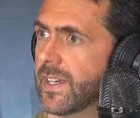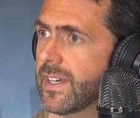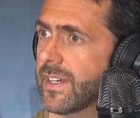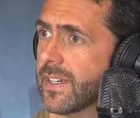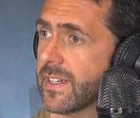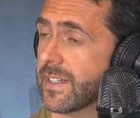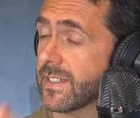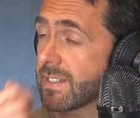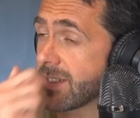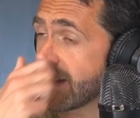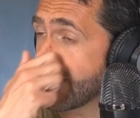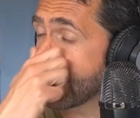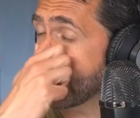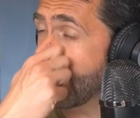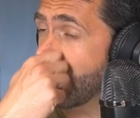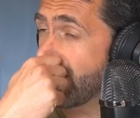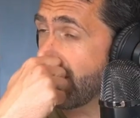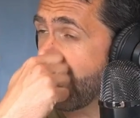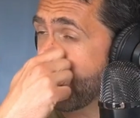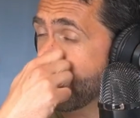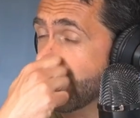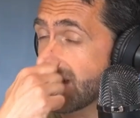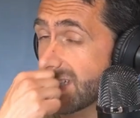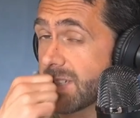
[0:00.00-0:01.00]
You know, because
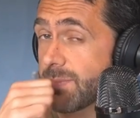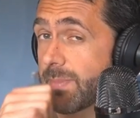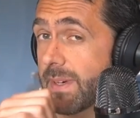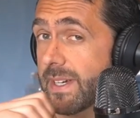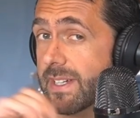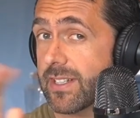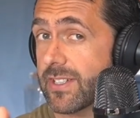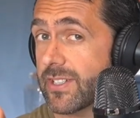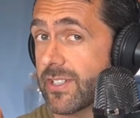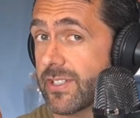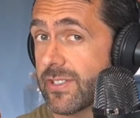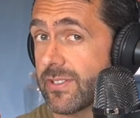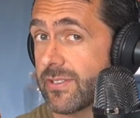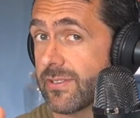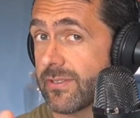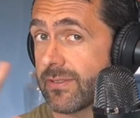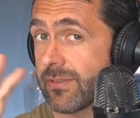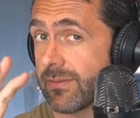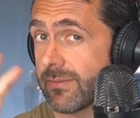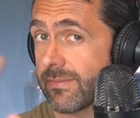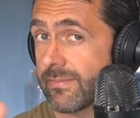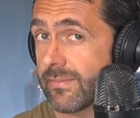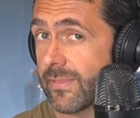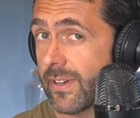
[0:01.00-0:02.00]
I I respect
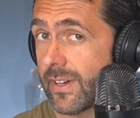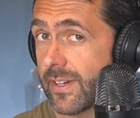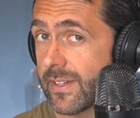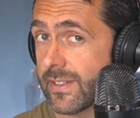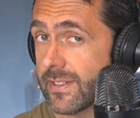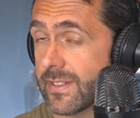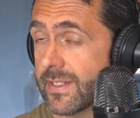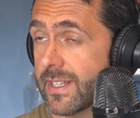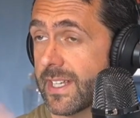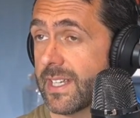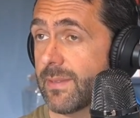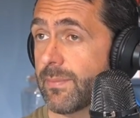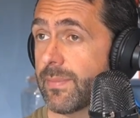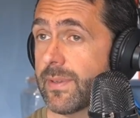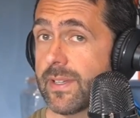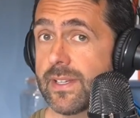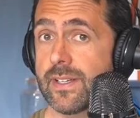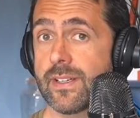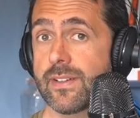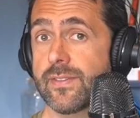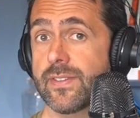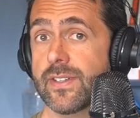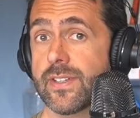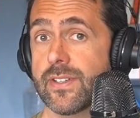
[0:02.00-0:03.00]
you like
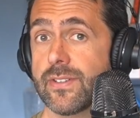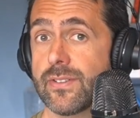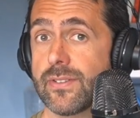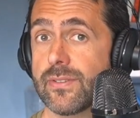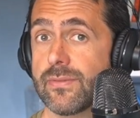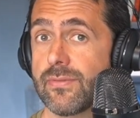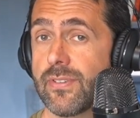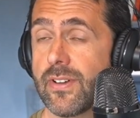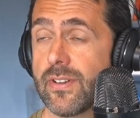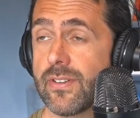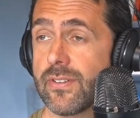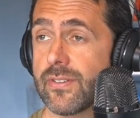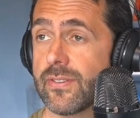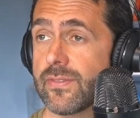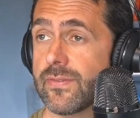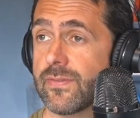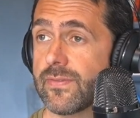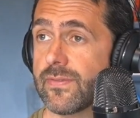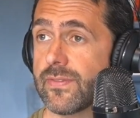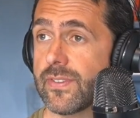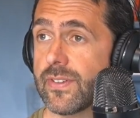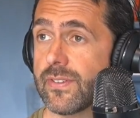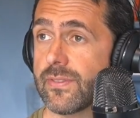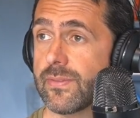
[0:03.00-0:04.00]
deeply. I think you're you're
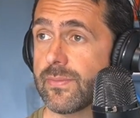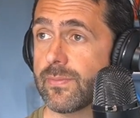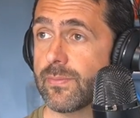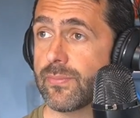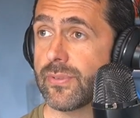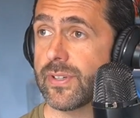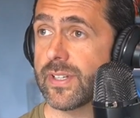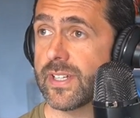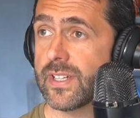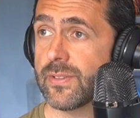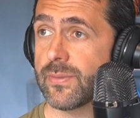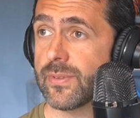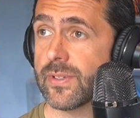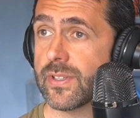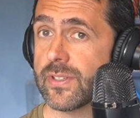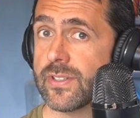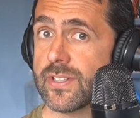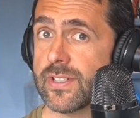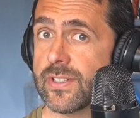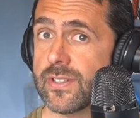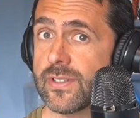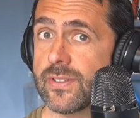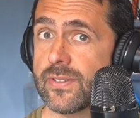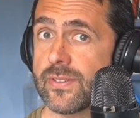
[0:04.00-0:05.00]
you're brilliant at what
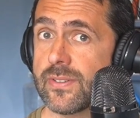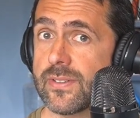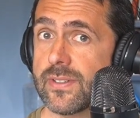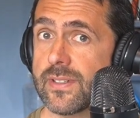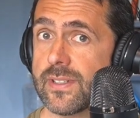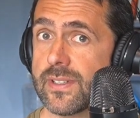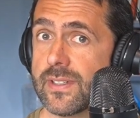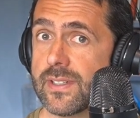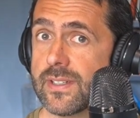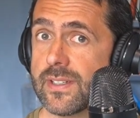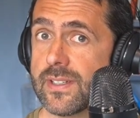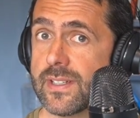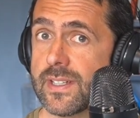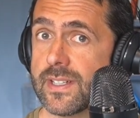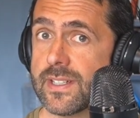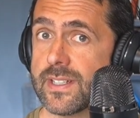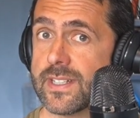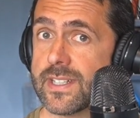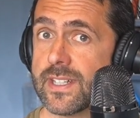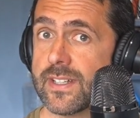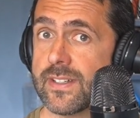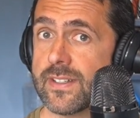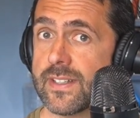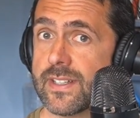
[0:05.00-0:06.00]
you do.
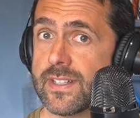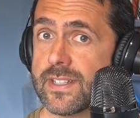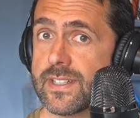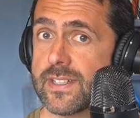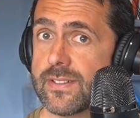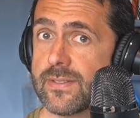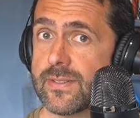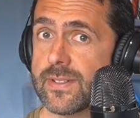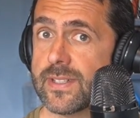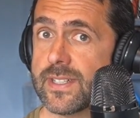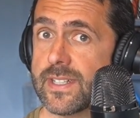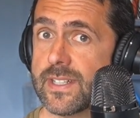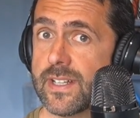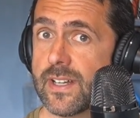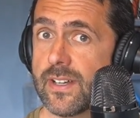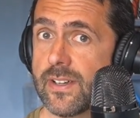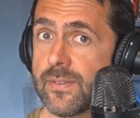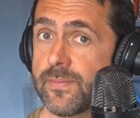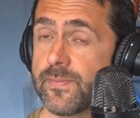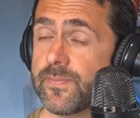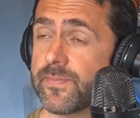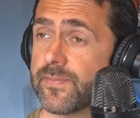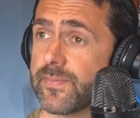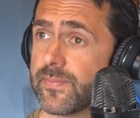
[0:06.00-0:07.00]
And so it's always, you
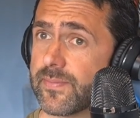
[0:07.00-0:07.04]
know,